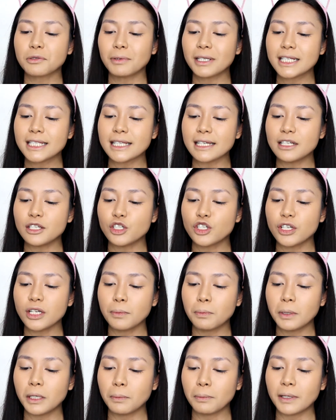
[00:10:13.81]
one is in
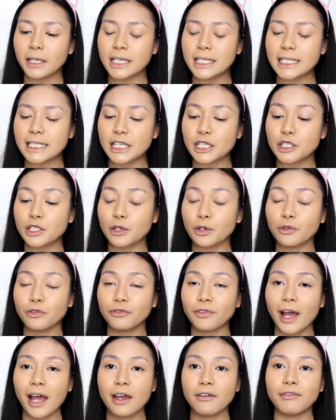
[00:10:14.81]
GPP
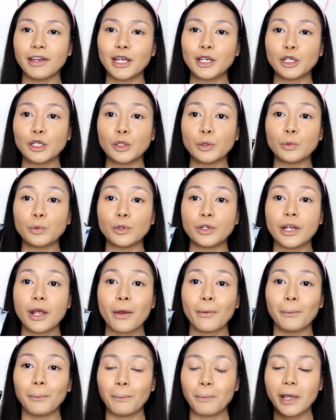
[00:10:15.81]
605 in Nude
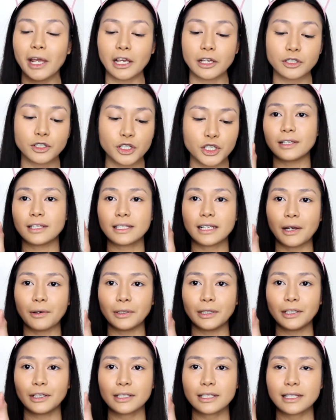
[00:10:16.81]
Beige. This is how
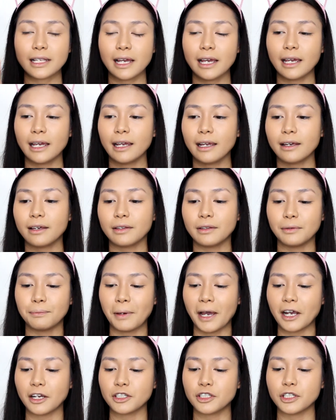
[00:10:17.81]
it looks like. The
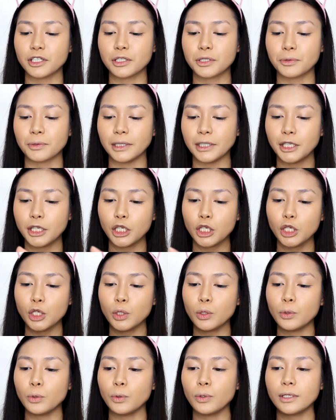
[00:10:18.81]
packaging is really
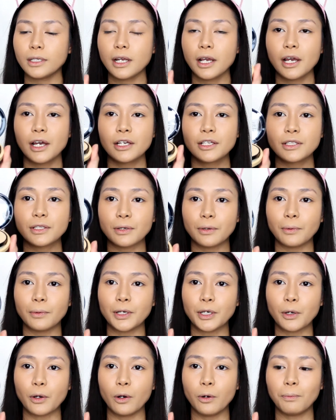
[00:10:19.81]
cute. So
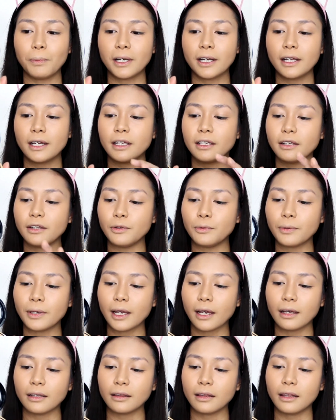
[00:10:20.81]
when you open it, you
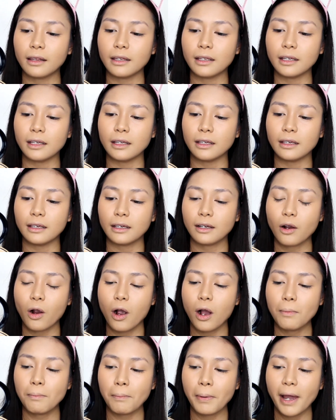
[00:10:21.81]
get the
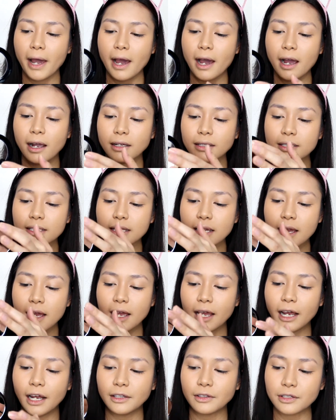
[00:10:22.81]
compact,
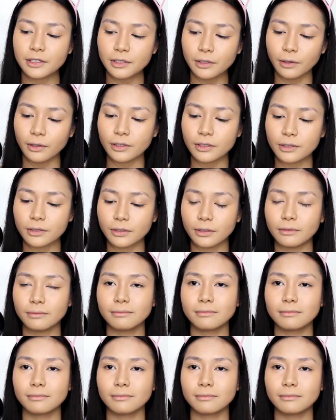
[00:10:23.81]
and there's also